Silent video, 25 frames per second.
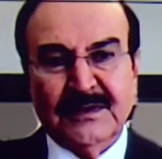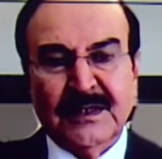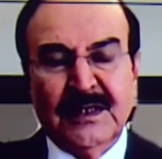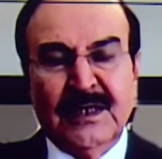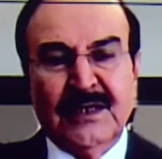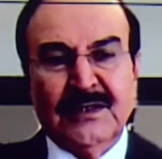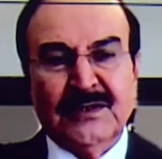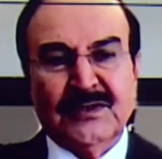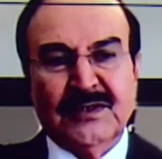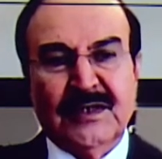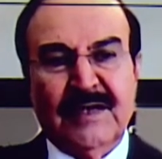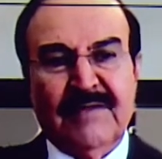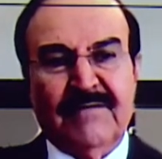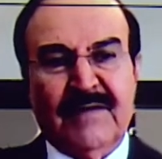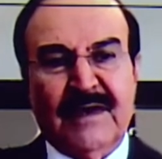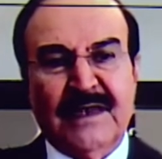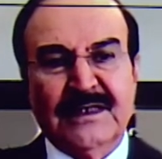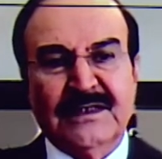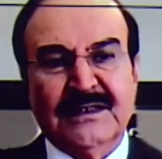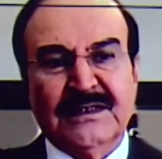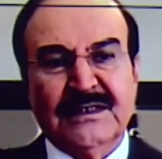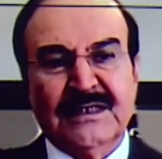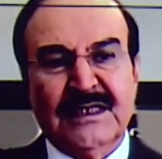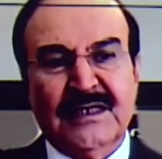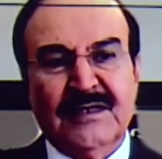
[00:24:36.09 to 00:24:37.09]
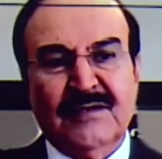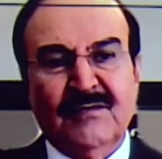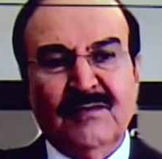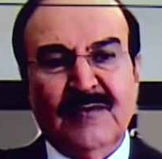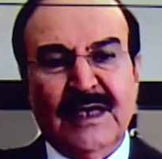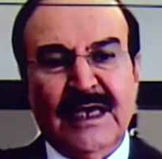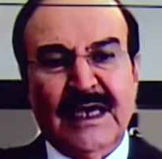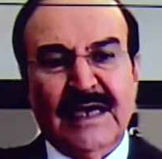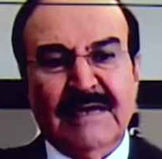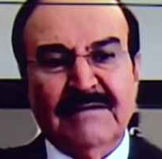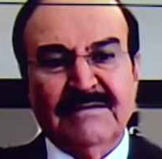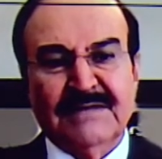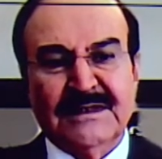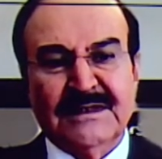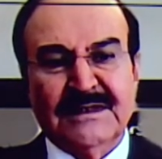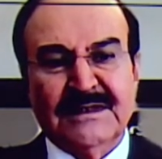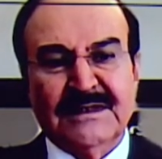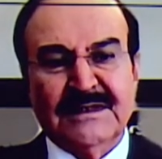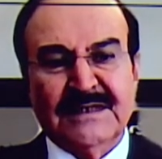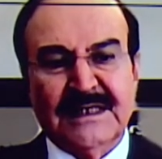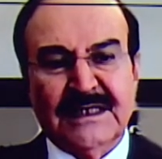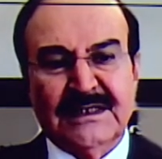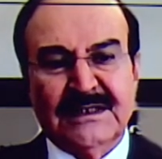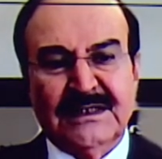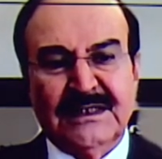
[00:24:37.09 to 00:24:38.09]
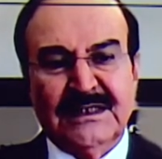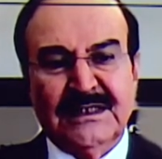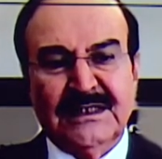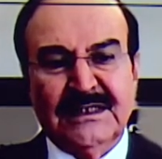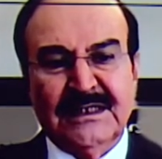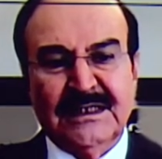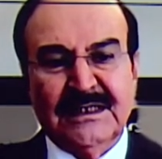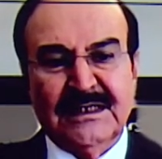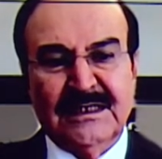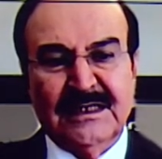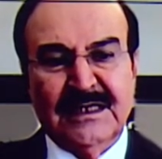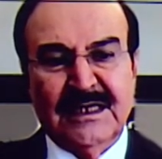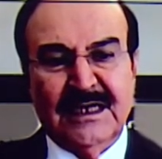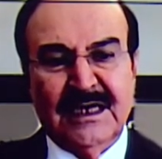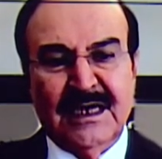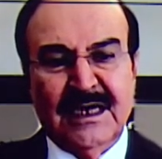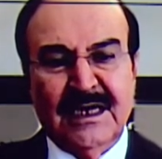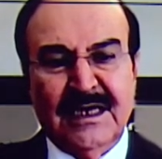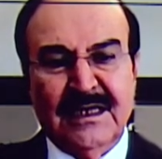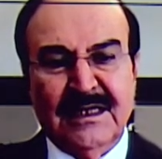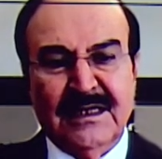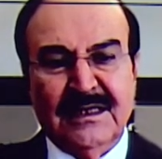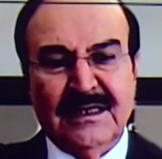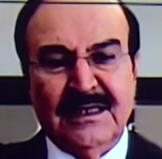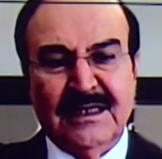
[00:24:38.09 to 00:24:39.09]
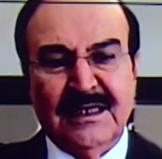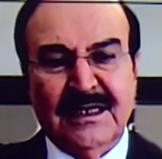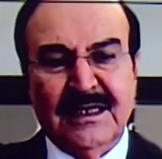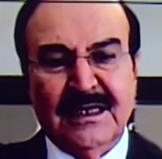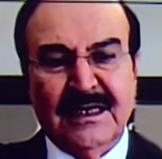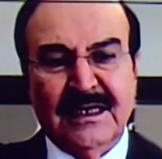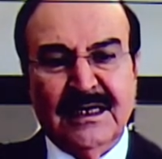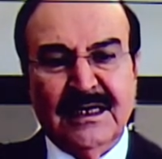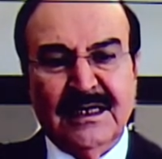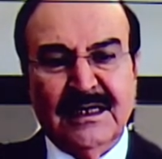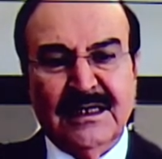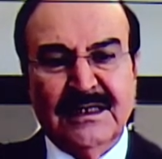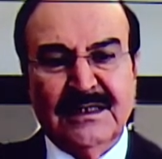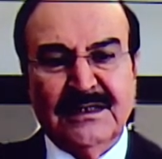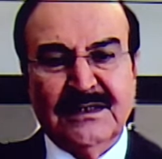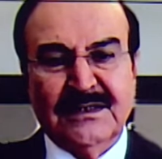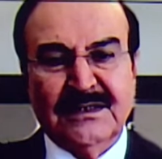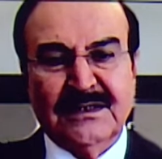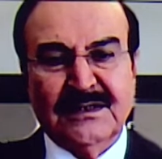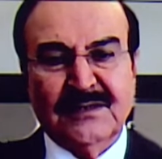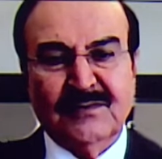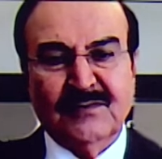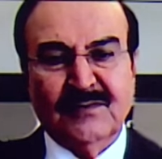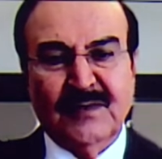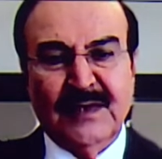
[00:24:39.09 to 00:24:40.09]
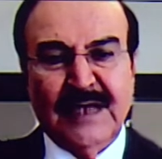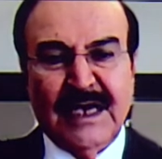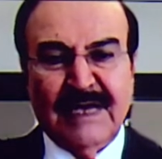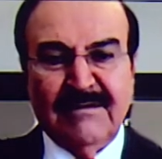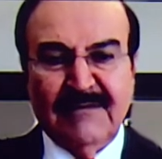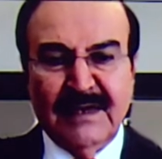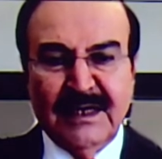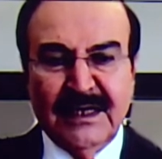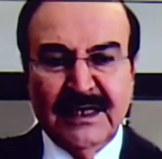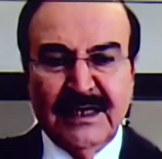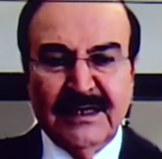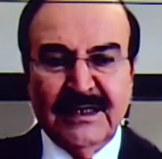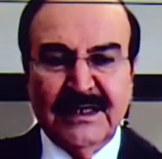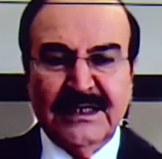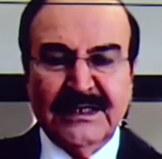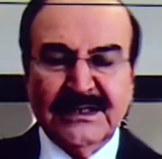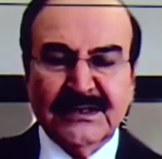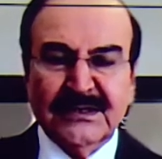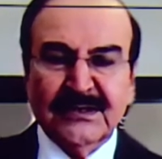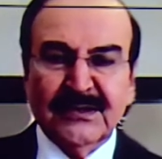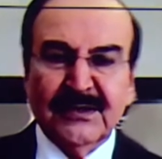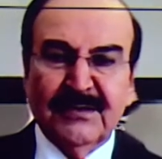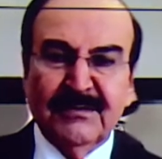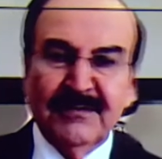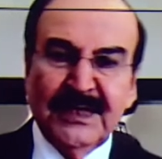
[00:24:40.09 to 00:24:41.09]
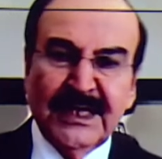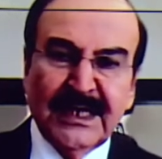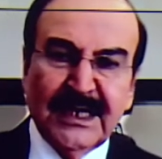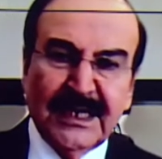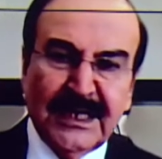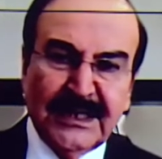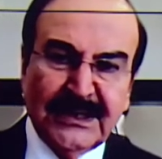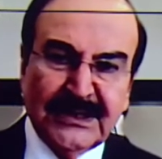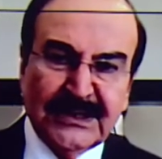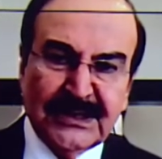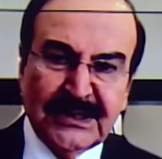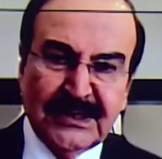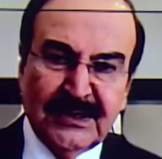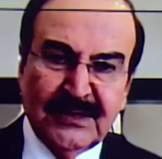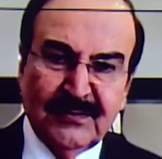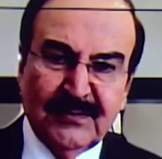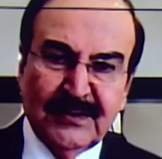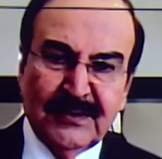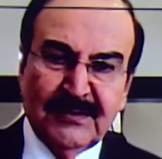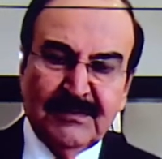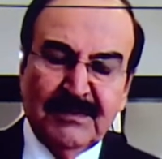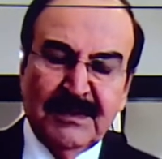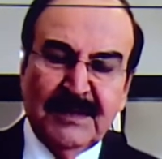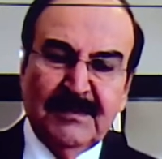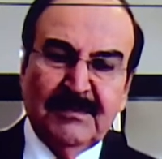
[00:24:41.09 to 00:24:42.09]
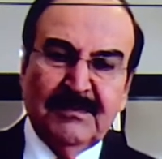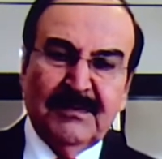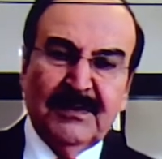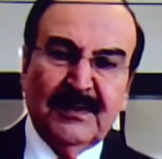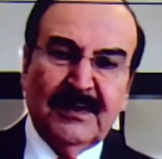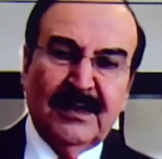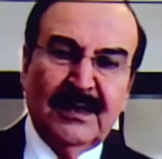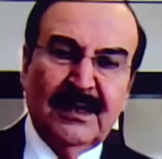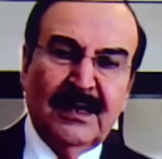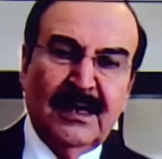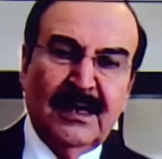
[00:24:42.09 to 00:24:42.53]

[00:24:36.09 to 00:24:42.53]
So if I say we have succeeded in anything, is we have increased communication with people.